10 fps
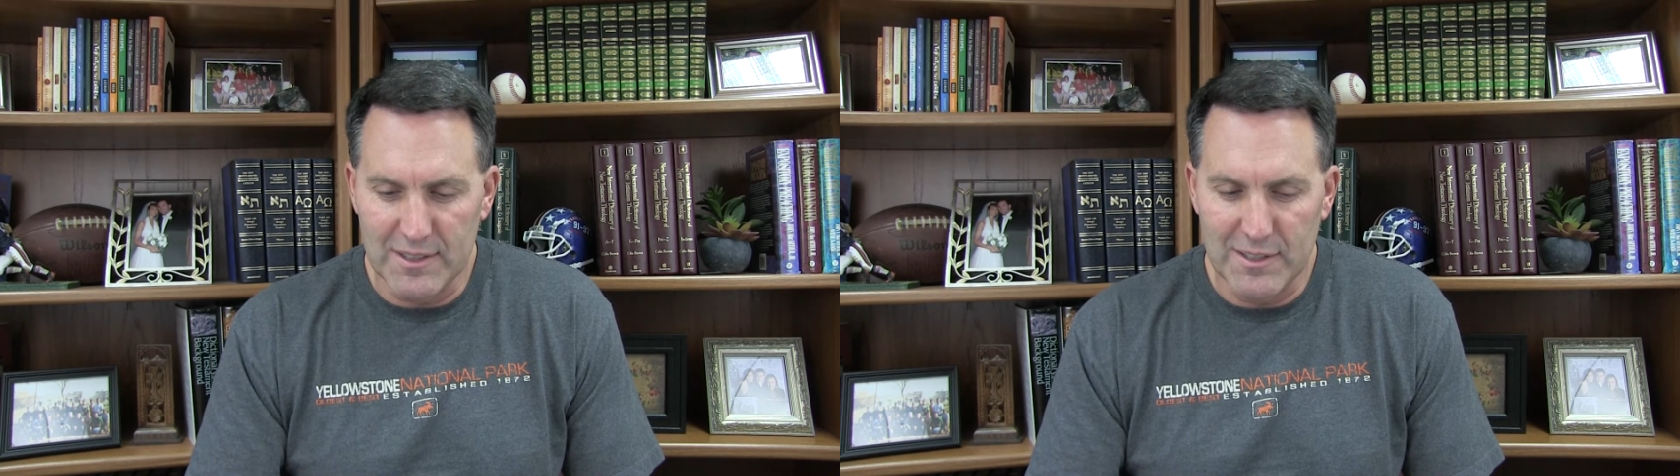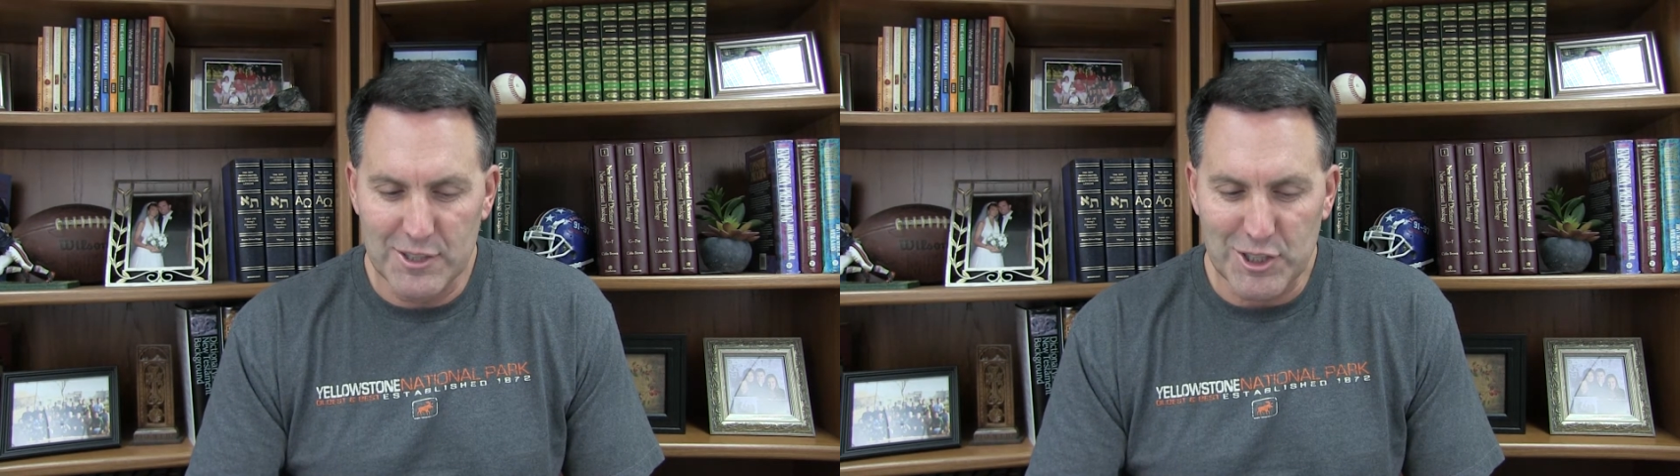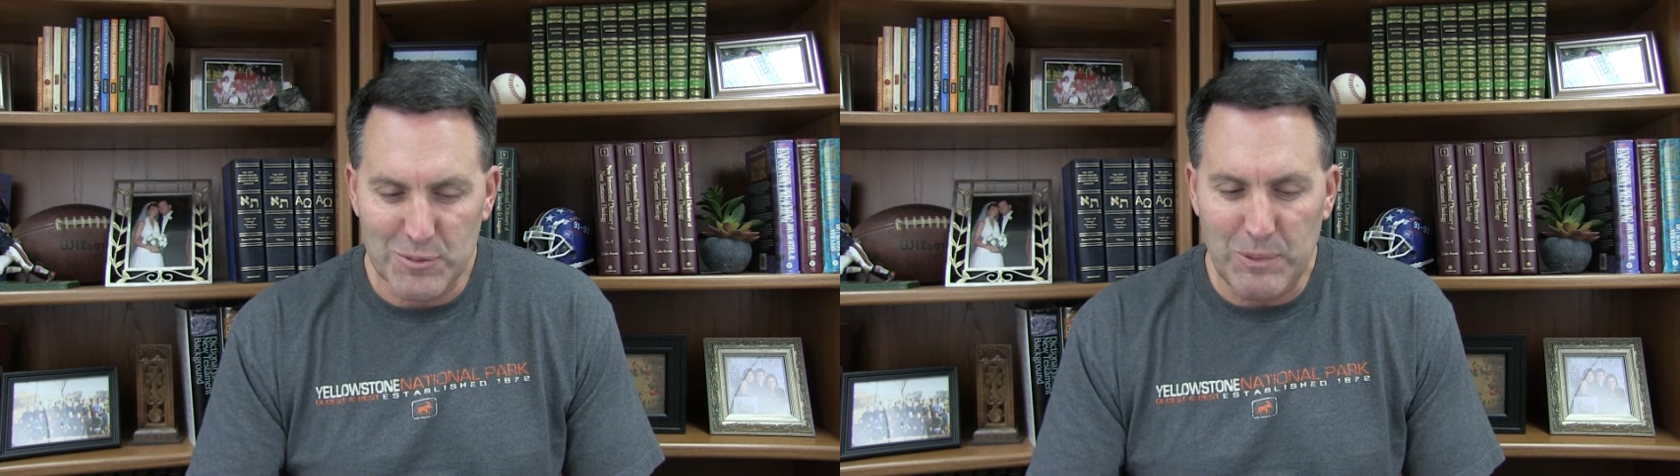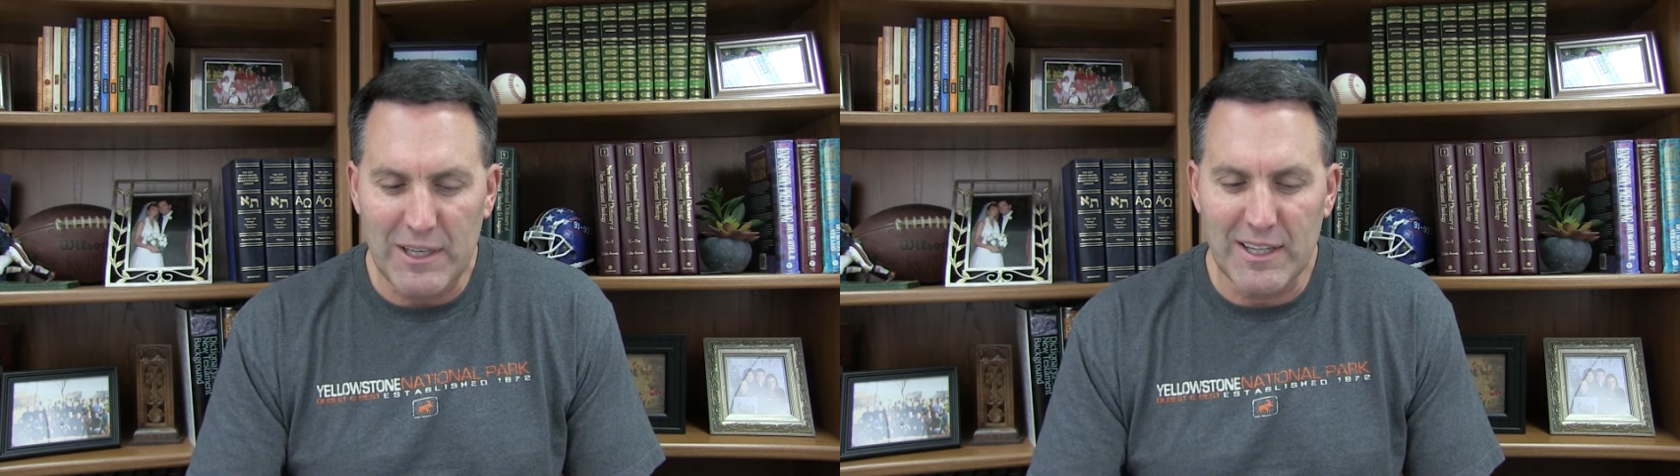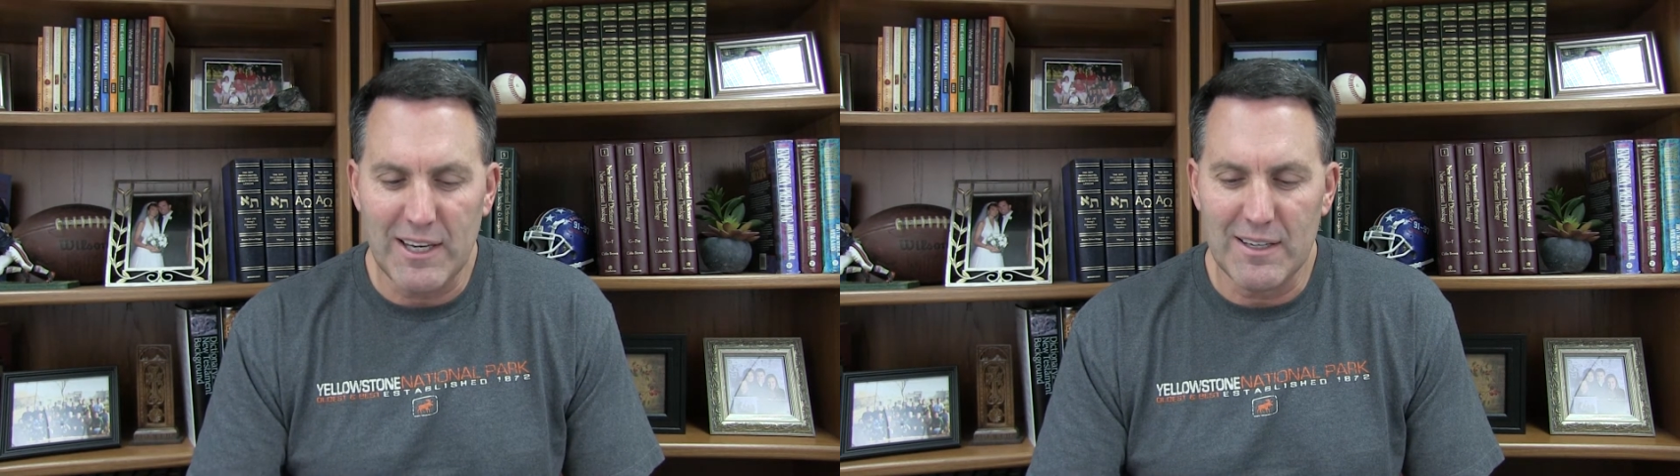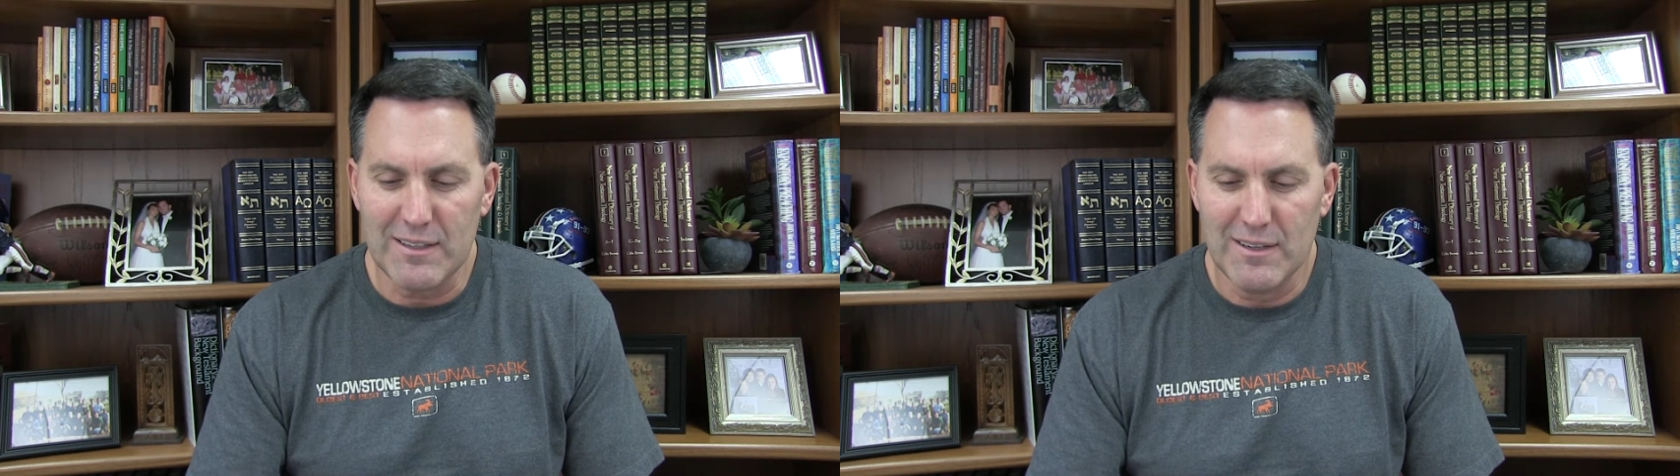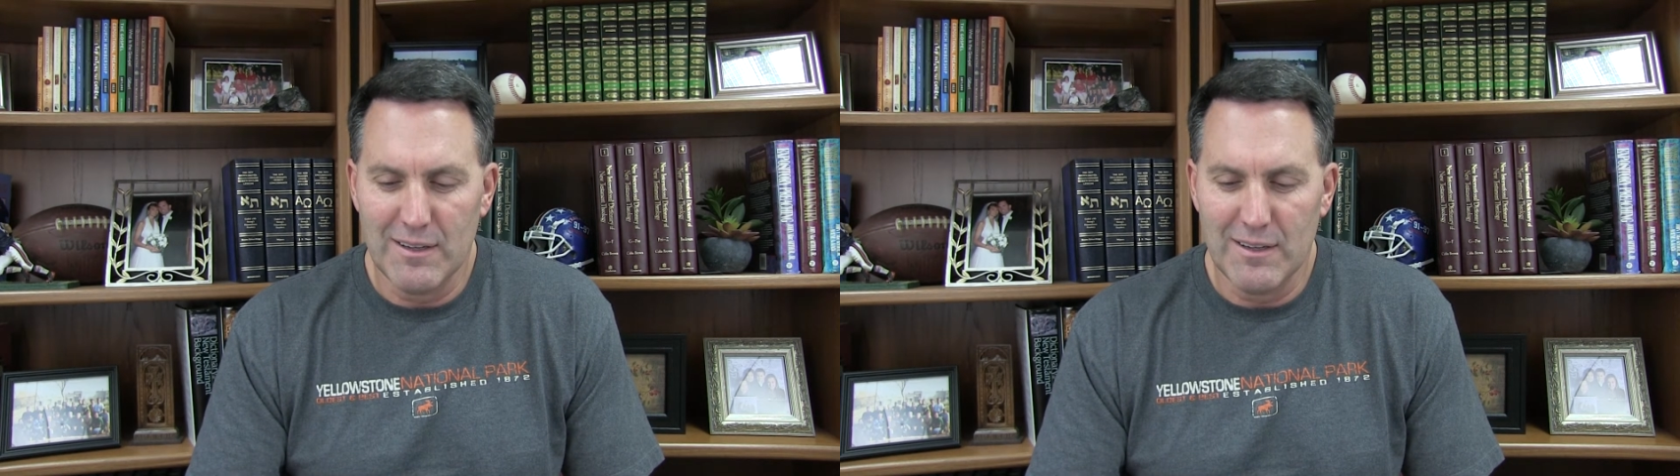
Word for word: speaking